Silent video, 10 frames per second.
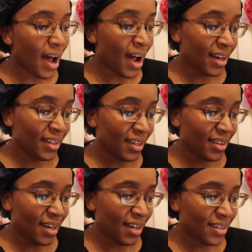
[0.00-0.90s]
I like
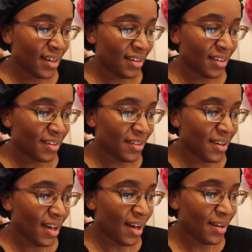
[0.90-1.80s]
that, Danielle.
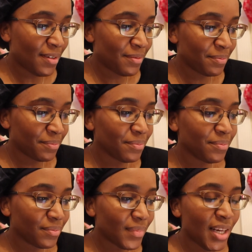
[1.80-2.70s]
Um,
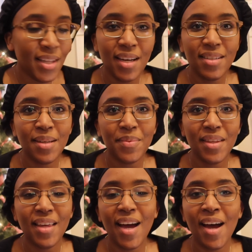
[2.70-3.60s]
and that's something
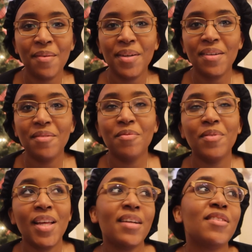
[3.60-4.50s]
that I would
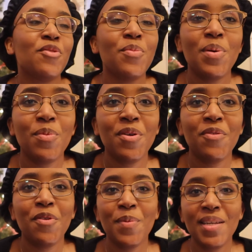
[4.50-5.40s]
like to remember
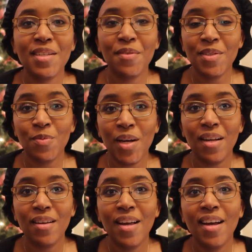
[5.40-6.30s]
for myself as
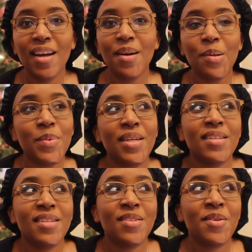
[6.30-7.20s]
well because
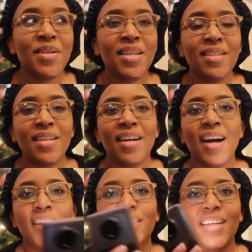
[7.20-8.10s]
it's so easy to
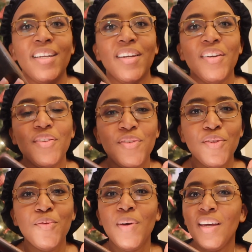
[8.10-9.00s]
kind of like
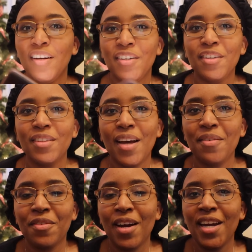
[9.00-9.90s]
zoom in on your life,
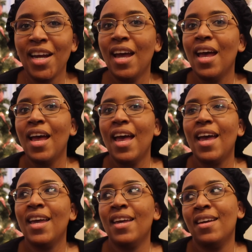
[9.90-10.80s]
right?
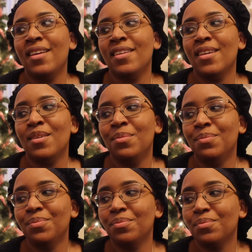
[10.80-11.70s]
And
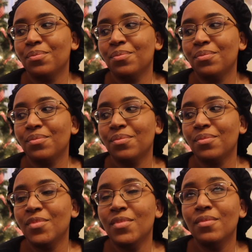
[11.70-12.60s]

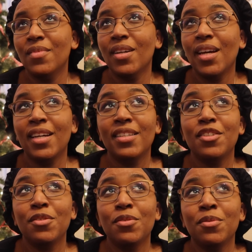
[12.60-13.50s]
um, and
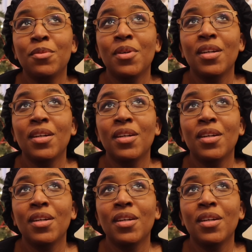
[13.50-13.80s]
to